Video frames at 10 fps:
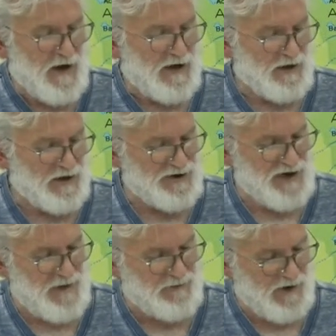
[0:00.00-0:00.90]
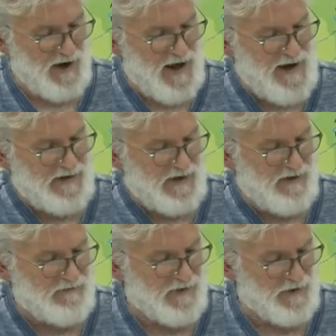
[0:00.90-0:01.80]
Look at chapter 8 and
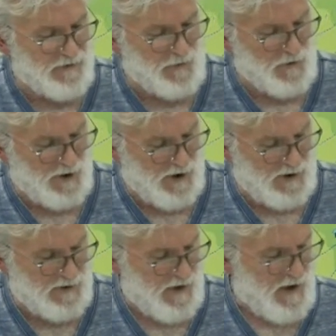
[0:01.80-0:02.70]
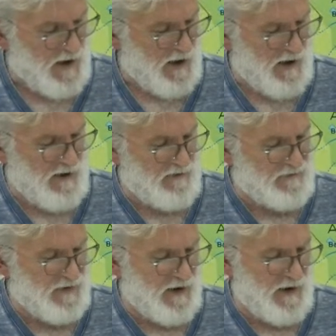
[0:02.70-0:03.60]
verse 1 of
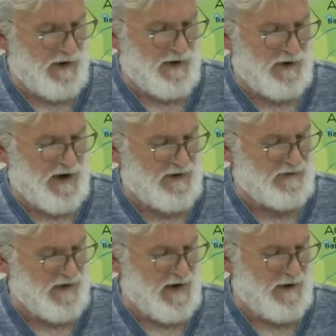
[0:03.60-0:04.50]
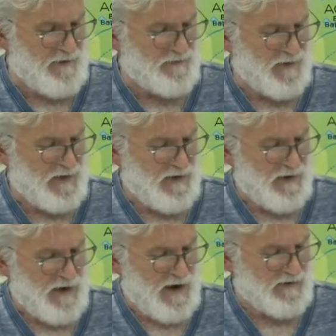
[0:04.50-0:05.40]
Isaiah.
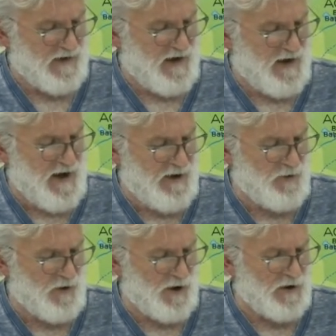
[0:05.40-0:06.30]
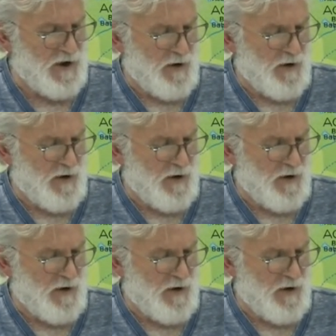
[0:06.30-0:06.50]
Isaiah 8:1.